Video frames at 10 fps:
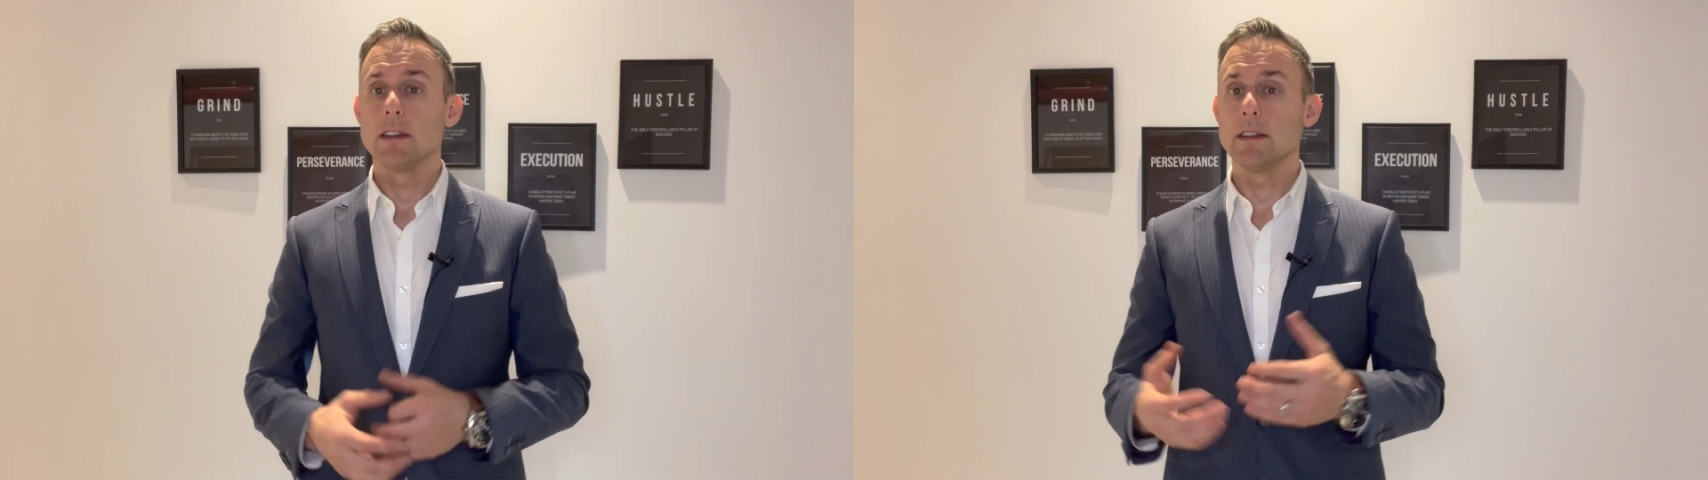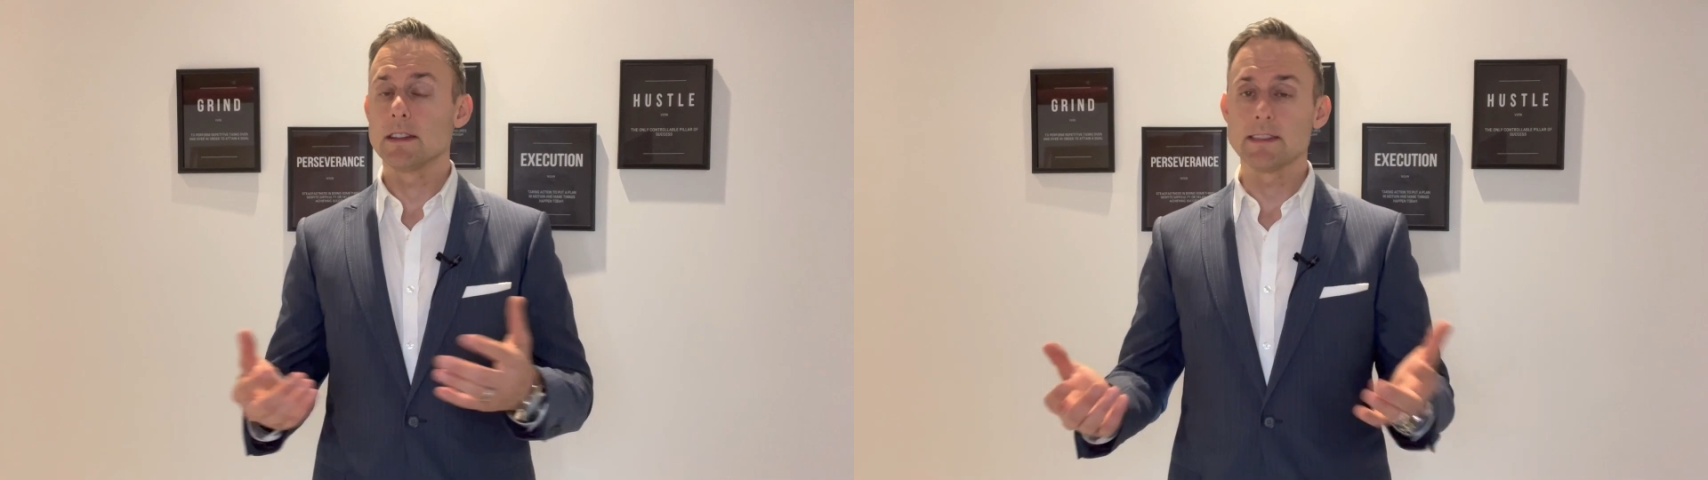
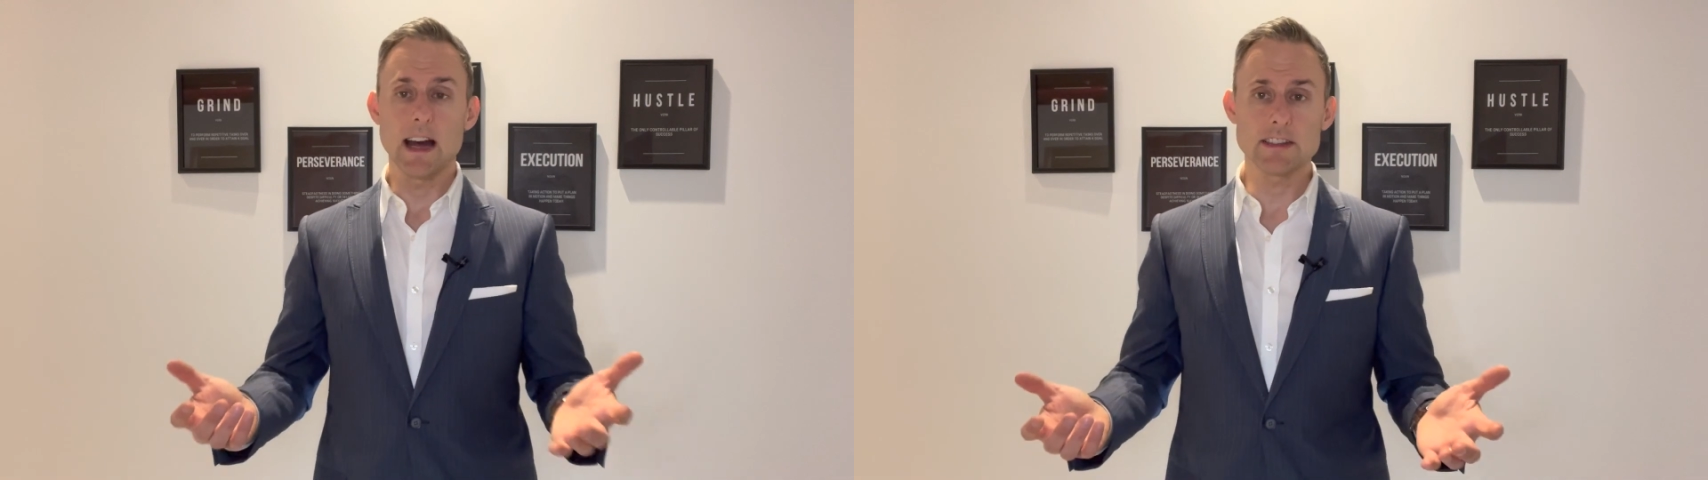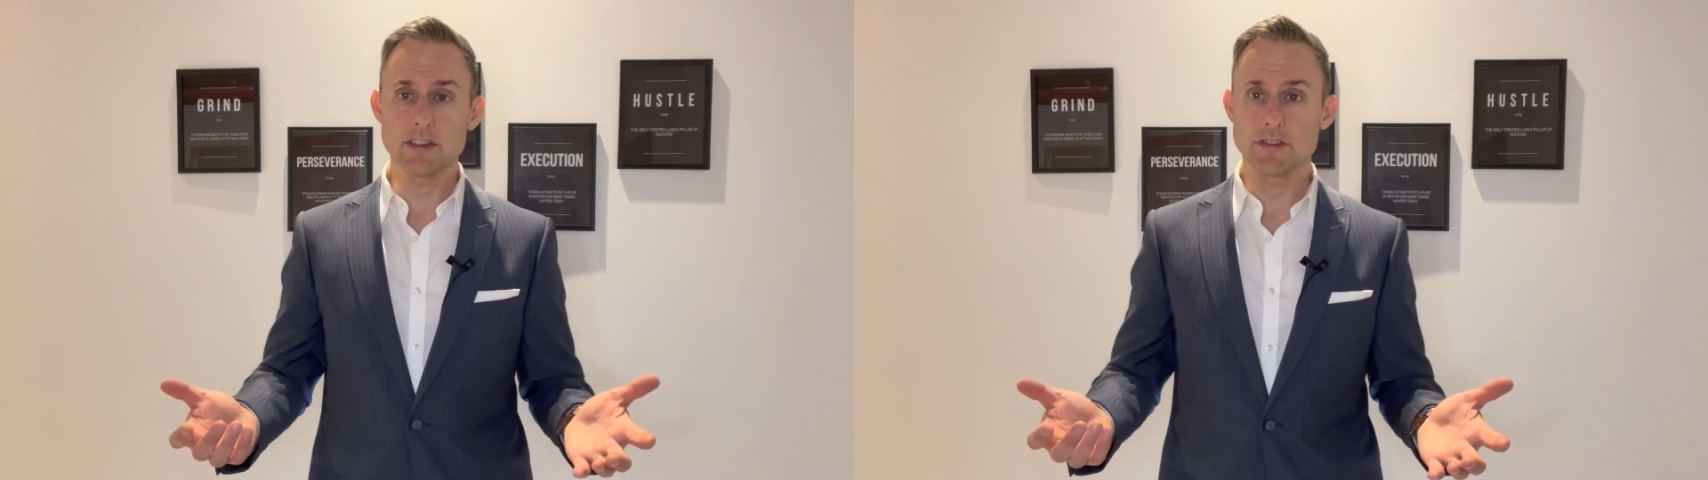it's
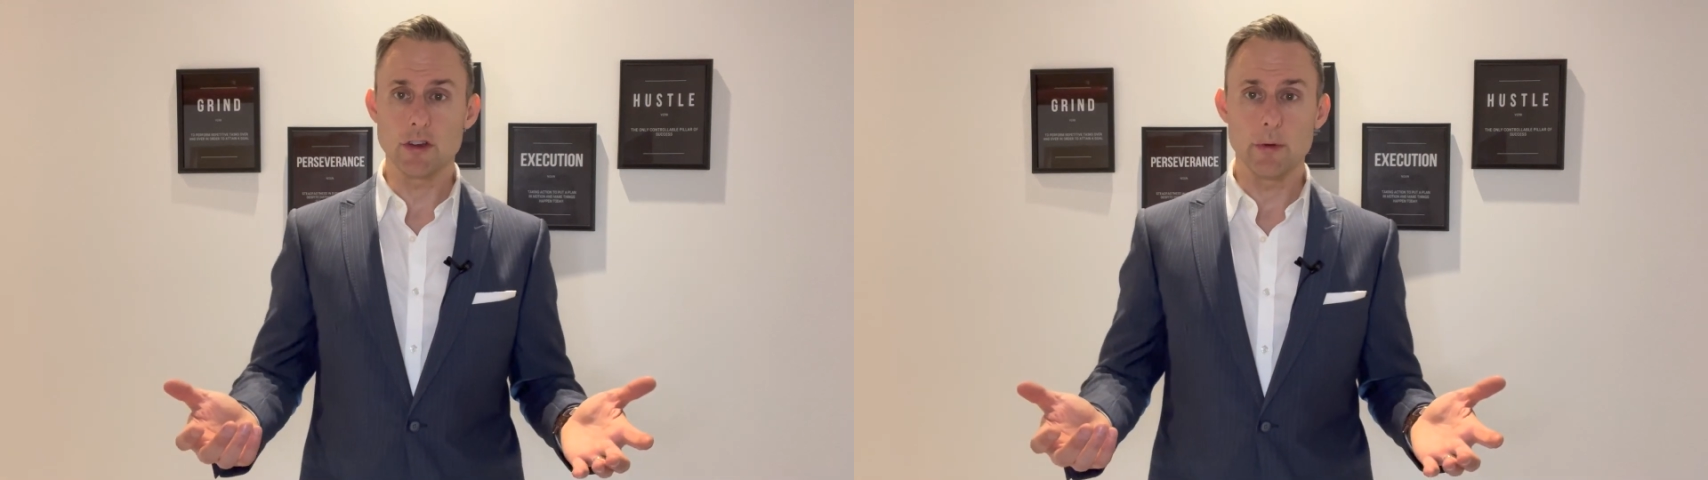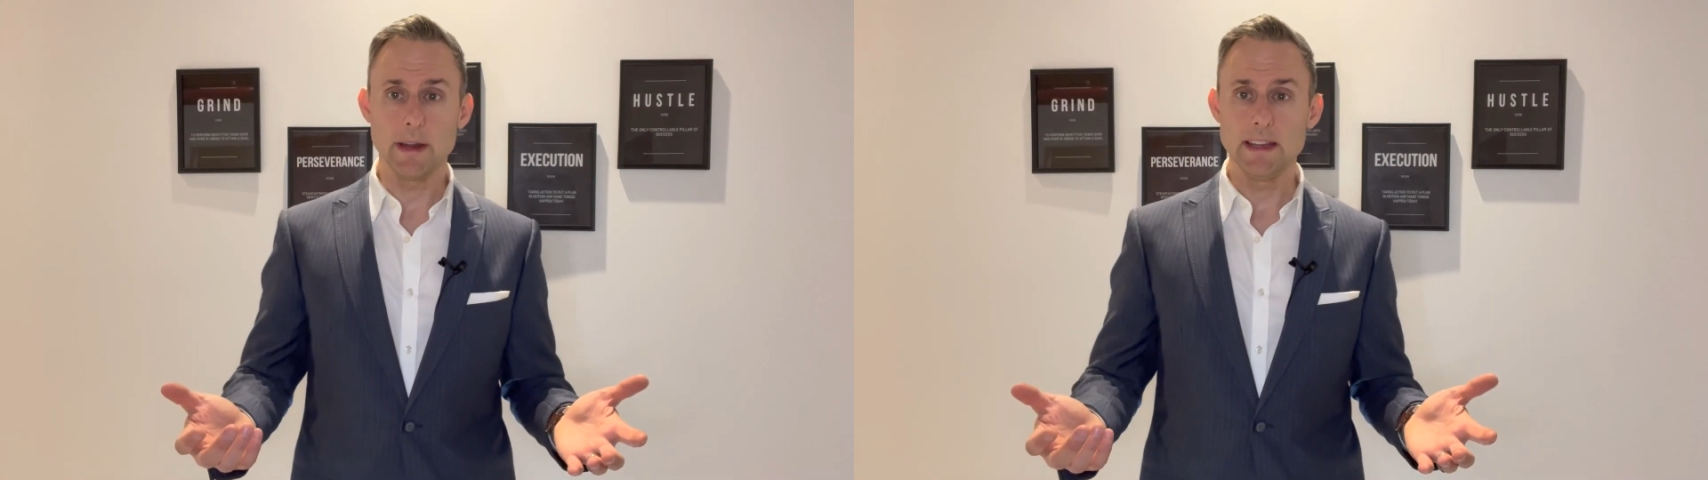not just
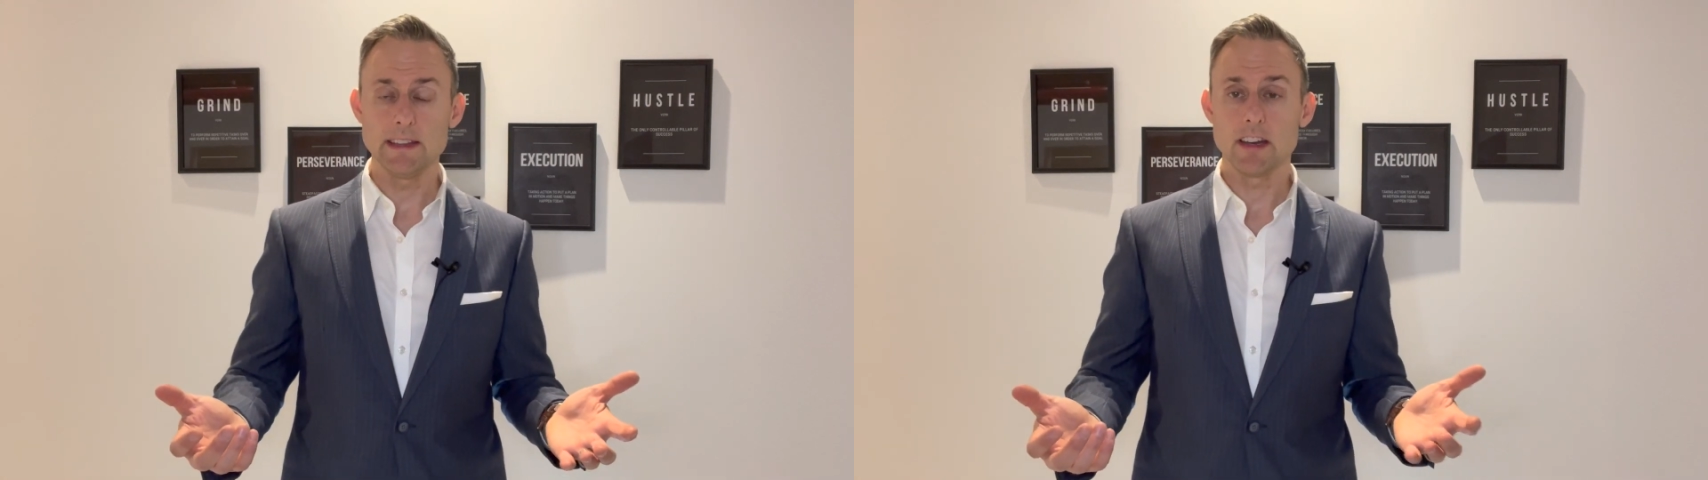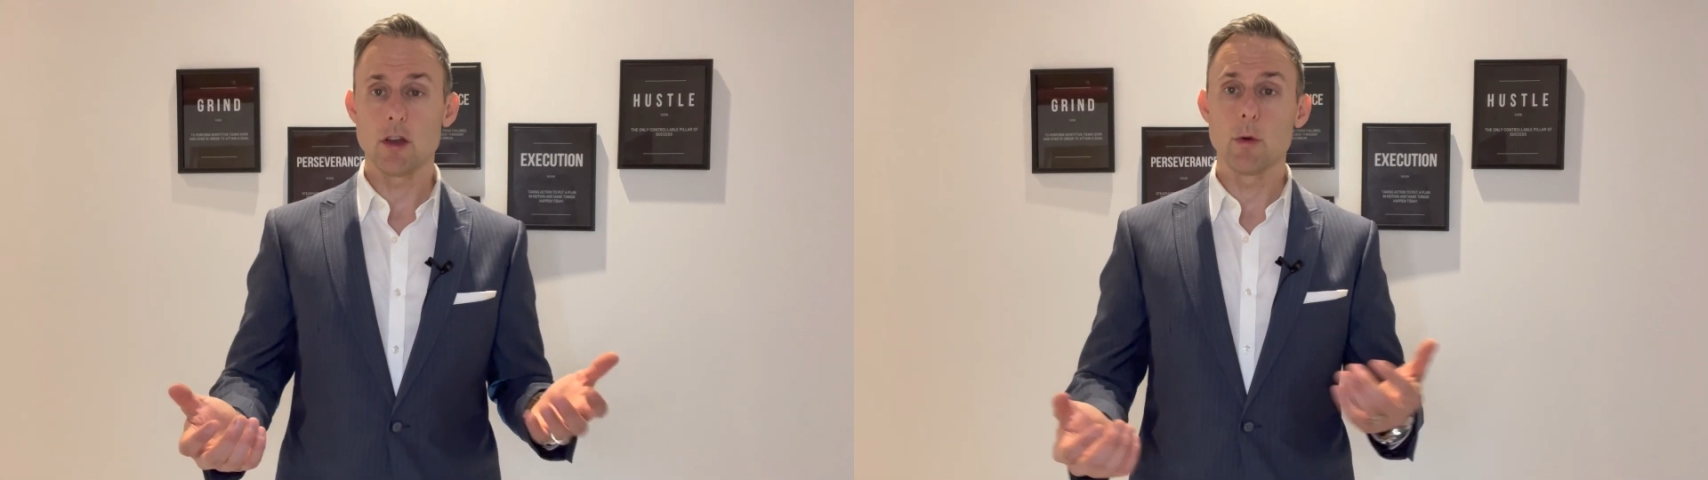so easy
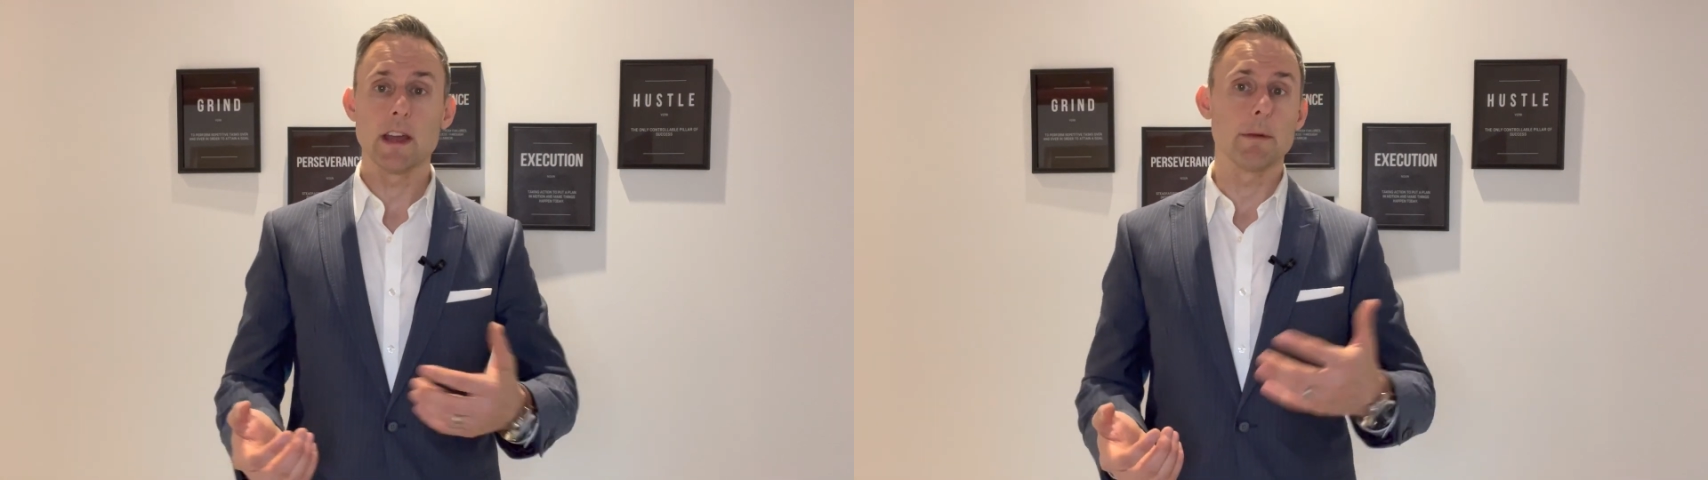to go get a